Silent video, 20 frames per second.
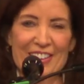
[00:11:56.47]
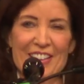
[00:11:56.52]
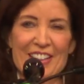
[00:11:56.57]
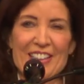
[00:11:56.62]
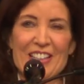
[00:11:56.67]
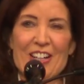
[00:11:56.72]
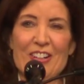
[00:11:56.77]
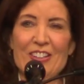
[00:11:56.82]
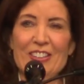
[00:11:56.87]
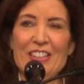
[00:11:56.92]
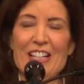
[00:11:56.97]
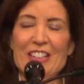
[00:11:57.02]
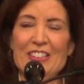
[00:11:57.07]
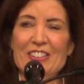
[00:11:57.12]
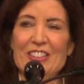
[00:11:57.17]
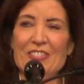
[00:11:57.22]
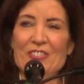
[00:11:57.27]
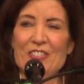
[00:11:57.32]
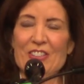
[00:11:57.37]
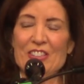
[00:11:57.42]
And our
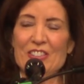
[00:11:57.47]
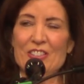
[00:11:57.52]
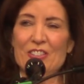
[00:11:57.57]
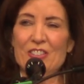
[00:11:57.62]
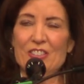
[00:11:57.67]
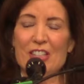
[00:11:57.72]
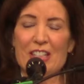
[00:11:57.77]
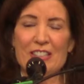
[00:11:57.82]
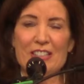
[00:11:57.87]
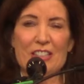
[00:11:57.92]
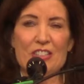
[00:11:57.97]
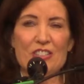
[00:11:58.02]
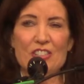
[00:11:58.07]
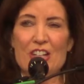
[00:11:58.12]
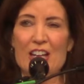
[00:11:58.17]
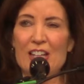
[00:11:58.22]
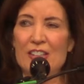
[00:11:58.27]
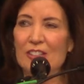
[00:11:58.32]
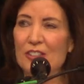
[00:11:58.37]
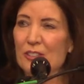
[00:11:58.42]
elected officials, I see
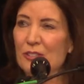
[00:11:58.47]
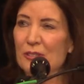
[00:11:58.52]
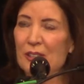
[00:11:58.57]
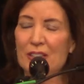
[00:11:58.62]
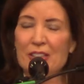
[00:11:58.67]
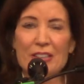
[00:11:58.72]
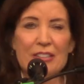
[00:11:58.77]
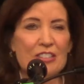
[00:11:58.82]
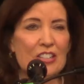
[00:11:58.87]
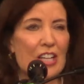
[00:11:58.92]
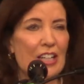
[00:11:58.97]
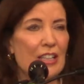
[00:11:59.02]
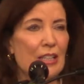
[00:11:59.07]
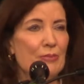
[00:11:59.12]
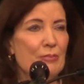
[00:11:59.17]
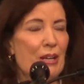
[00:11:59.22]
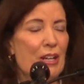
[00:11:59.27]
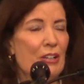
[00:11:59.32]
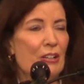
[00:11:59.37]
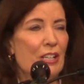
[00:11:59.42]
John Liu and Shelley
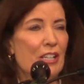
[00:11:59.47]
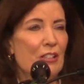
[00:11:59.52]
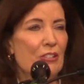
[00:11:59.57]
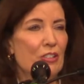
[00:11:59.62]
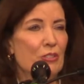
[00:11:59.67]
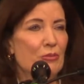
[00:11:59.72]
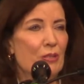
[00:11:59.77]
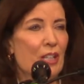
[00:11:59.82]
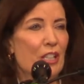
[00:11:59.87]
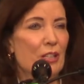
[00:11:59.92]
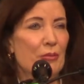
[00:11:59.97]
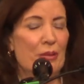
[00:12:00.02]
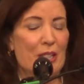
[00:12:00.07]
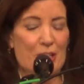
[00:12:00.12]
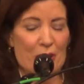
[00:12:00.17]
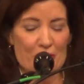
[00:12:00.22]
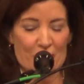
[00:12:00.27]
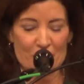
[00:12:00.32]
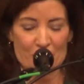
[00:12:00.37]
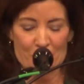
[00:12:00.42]
Mayer here as well. You'll be
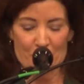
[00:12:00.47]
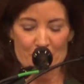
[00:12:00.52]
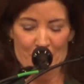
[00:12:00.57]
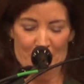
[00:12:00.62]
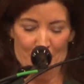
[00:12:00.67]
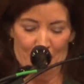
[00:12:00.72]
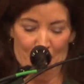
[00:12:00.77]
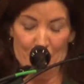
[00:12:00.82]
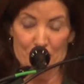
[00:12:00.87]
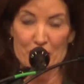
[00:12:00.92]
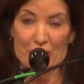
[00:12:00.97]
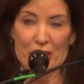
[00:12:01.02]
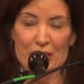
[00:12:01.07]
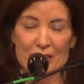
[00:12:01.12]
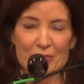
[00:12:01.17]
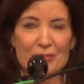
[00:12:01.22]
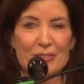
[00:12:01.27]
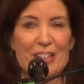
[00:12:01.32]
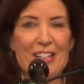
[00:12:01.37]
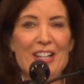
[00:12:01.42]
hearing from them, I
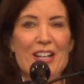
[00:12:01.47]
believe.